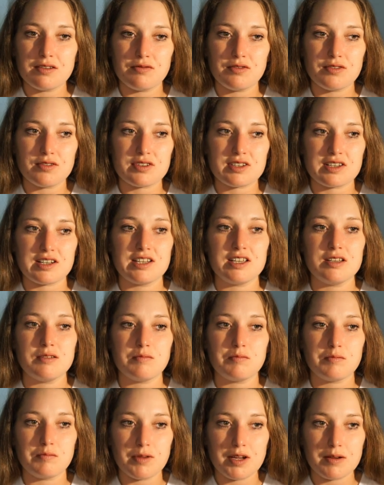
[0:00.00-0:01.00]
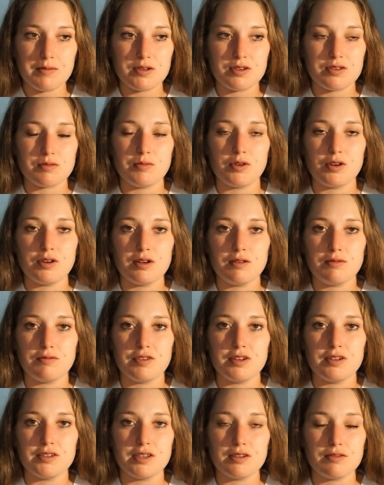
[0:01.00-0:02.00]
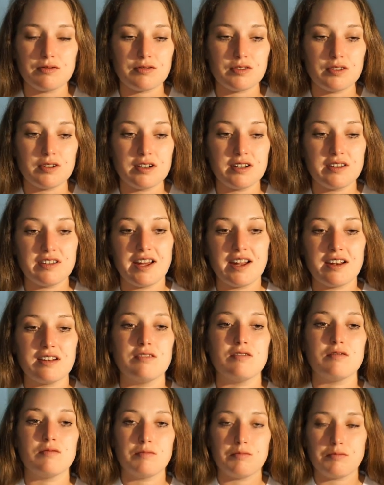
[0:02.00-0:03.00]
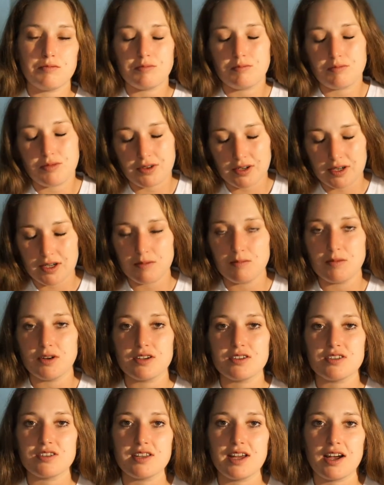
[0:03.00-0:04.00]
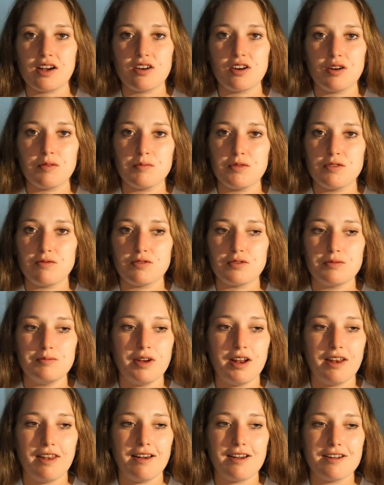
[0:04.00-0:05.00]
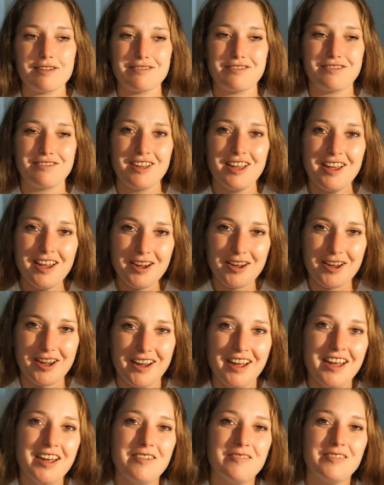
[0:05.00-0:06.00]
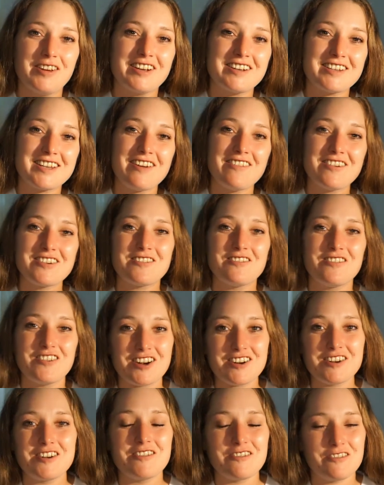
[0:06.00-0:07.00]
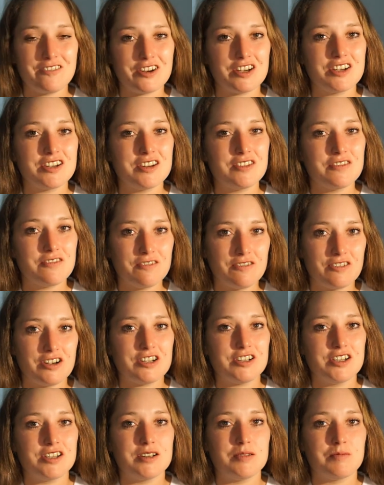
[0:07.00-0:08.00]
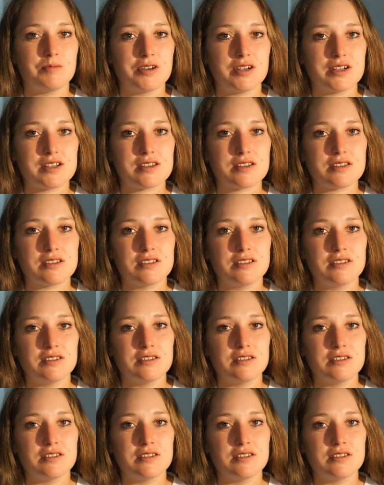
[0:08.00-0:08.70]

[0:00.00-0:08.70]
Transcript: If you sleep, maybe tomorrow it'll feel different. And that got me through my life, because I was very, very, very depressed.